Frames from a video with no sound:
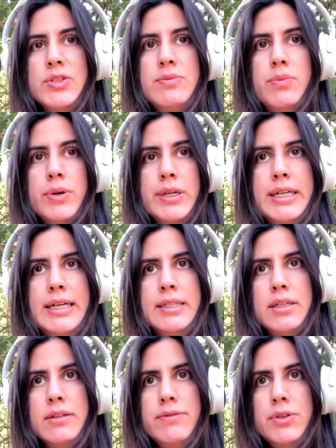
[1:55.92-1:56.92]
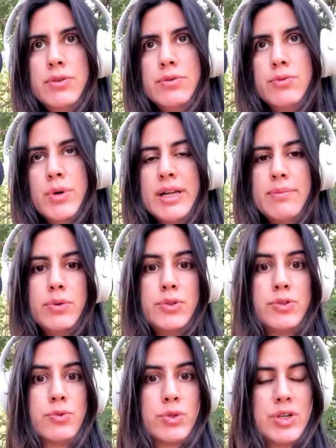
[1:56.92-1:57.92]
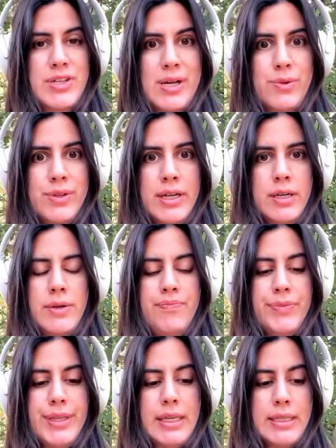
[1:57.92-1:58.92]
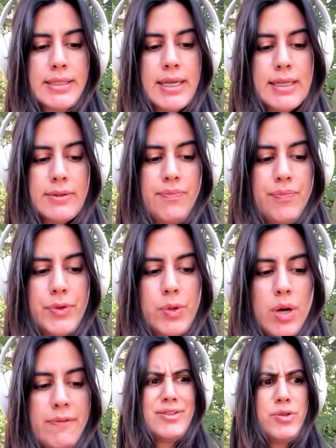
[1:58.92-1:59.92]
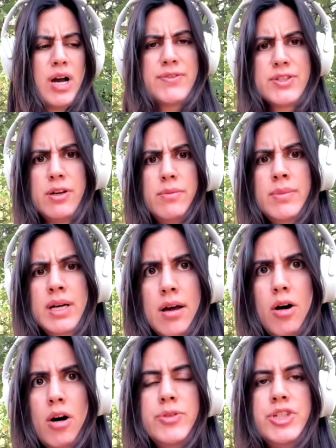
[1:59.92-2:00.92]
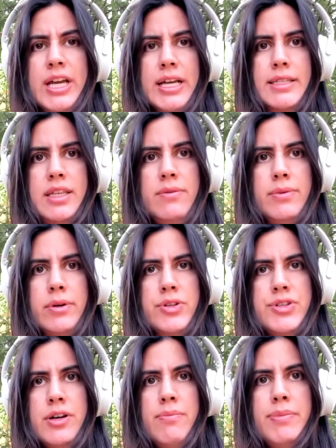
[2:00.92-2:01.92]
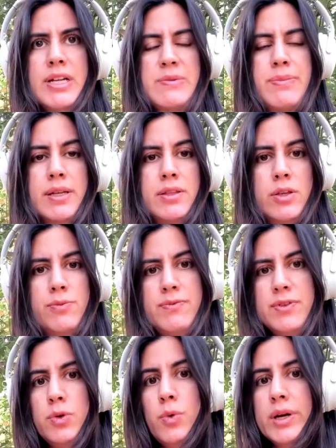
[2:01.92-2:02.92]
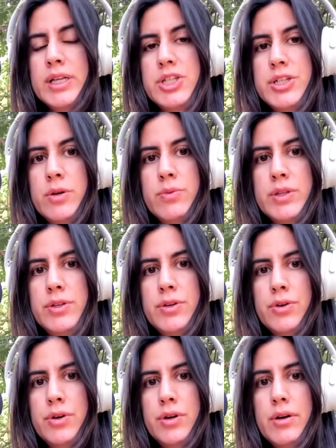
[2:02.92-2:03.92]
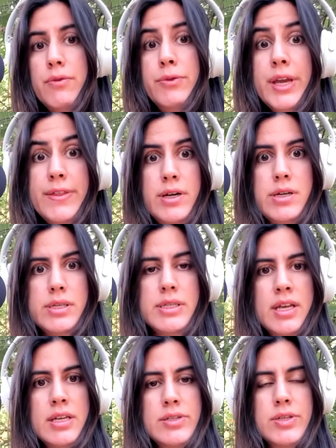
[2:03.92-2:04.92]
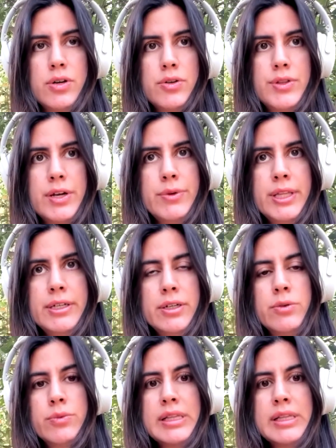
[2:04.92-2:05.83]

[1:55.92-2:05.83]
important, if you want to put your words out there, is that you have some objective or some perspective you want to share with your readers. So the reader will